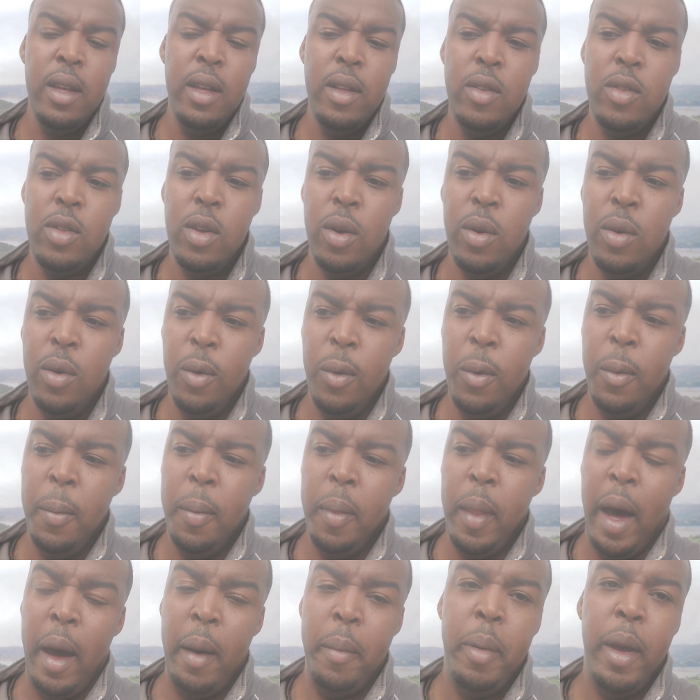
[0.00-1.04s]

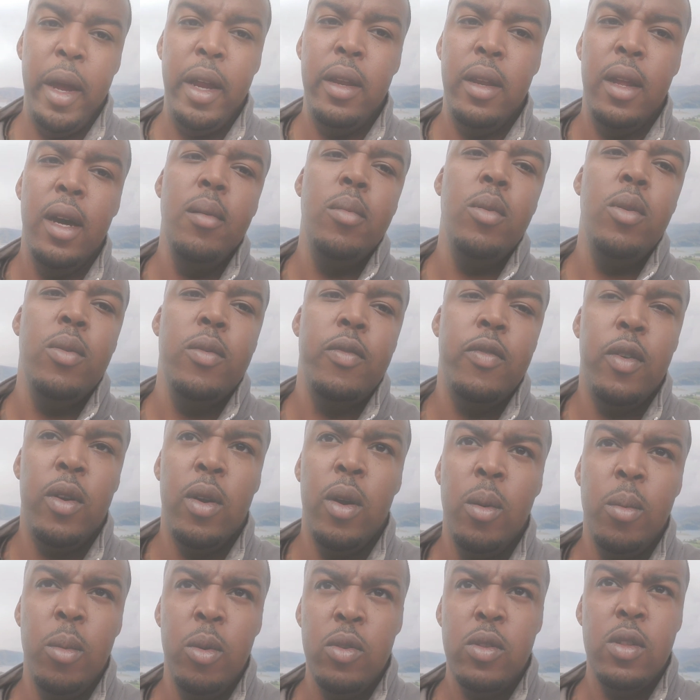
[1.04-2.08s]
So I pay double for
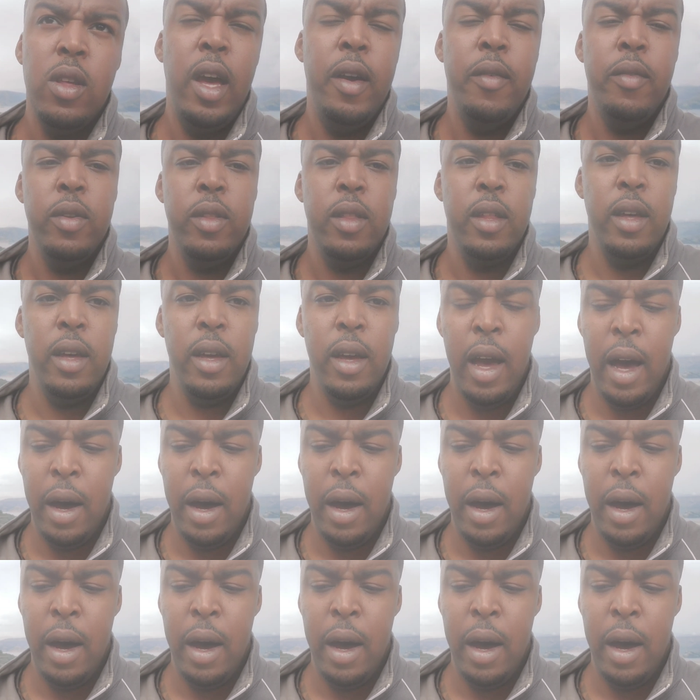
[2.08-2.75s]
almost everything